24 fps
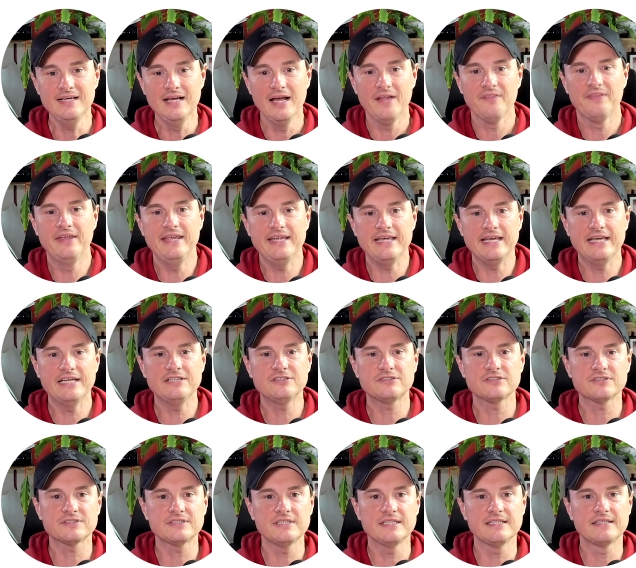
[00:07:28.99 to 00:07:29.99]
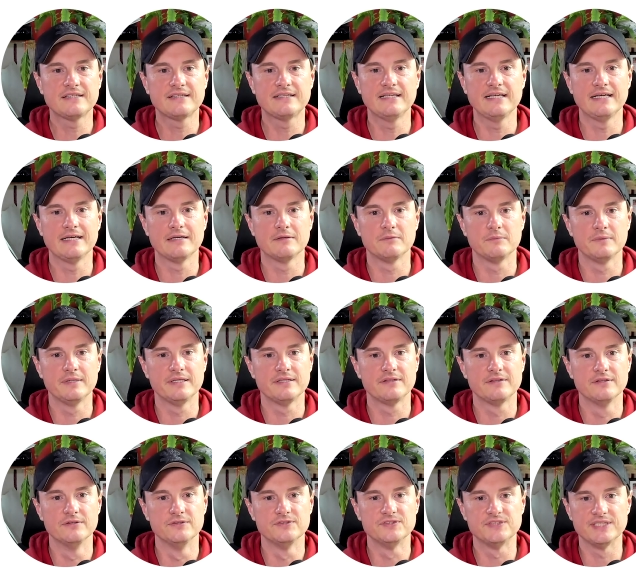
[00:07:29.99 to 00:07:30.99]
The interesting thing with
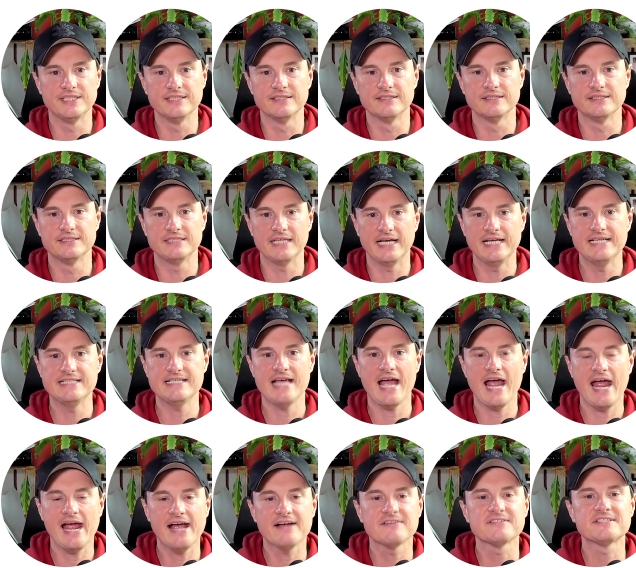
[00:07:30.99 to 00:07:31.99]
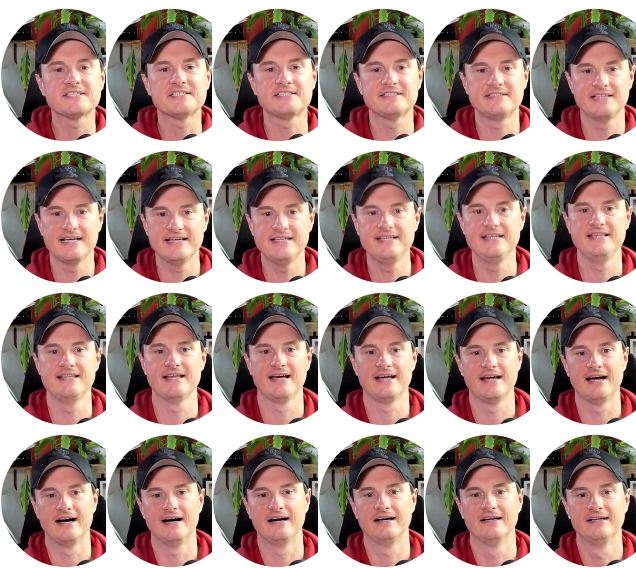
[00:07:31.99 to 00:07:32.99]
New Zealand is how steady they
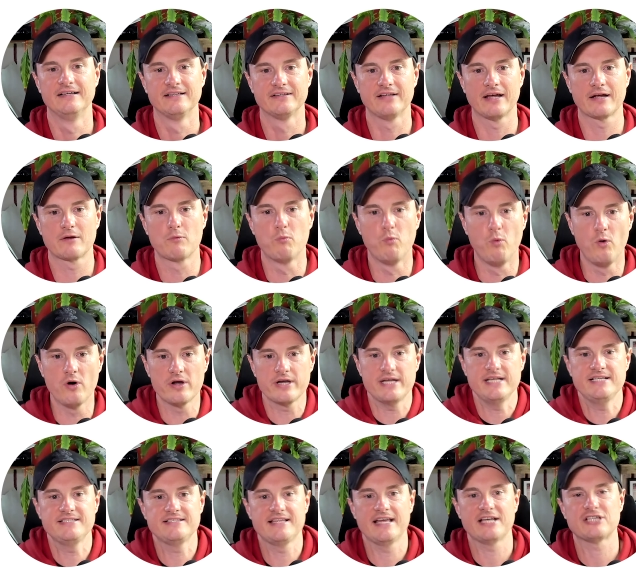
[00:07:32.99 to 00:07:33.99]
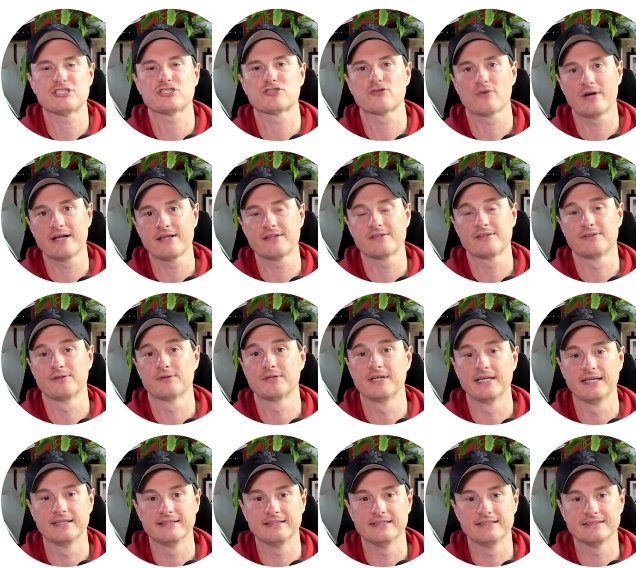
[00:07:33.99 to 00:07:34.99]
are. Like, what is their strength looking
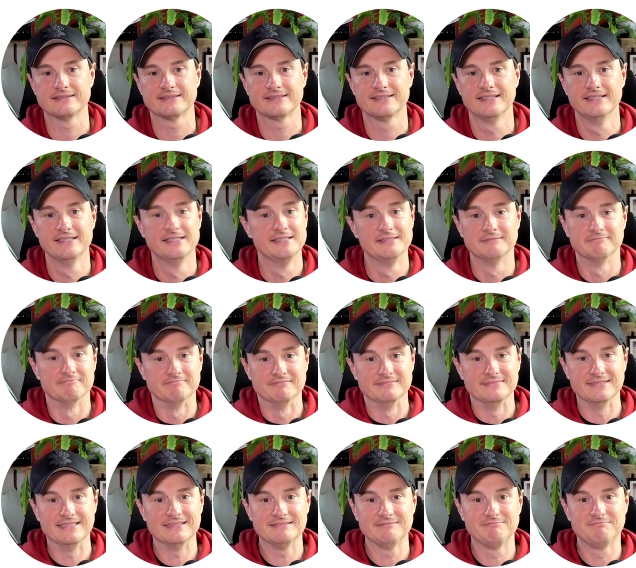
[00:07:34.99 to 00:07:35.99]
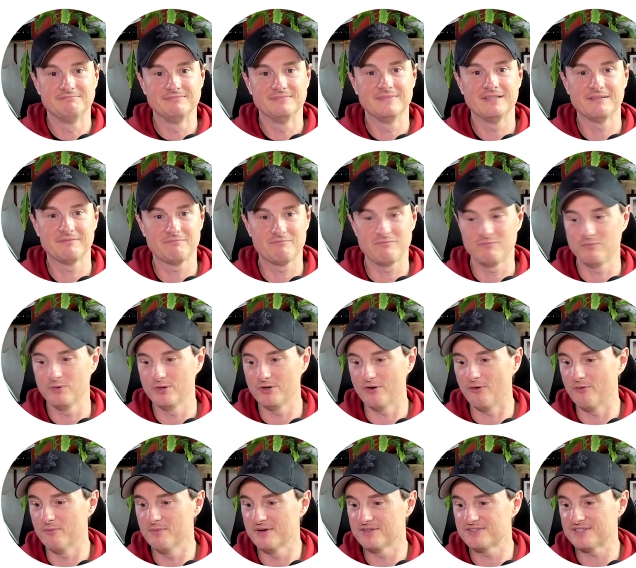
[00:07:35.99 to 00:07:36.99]
at this? I would
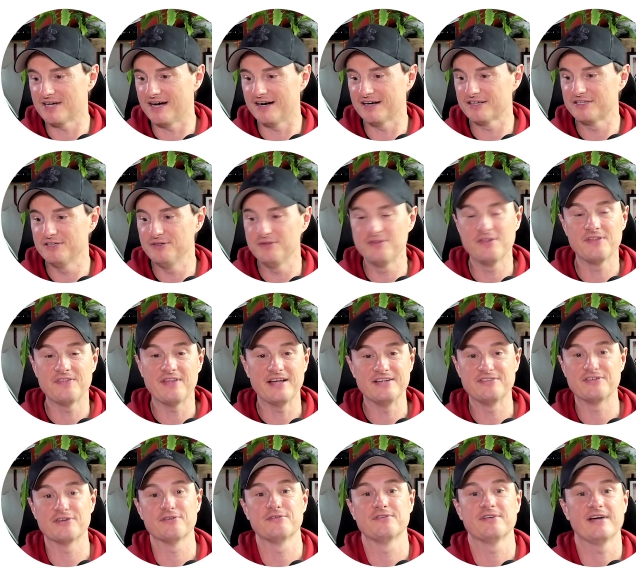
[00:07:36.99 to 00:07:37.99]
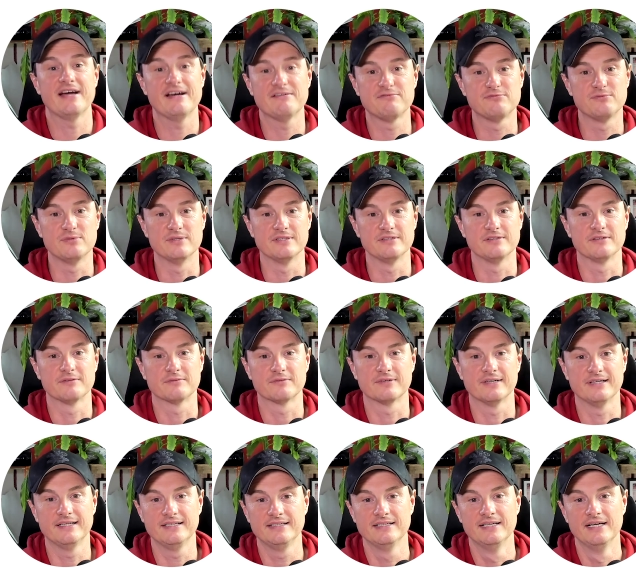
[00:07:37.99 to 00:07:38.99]
almost argue that they don't have one,
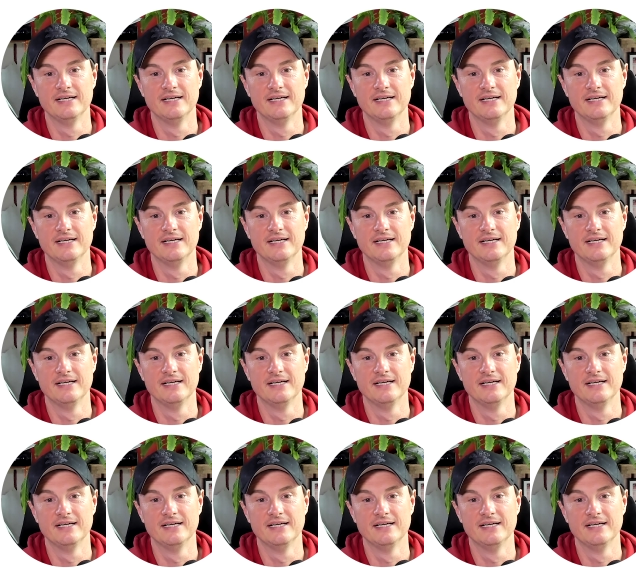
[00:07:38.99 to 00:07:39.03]
right?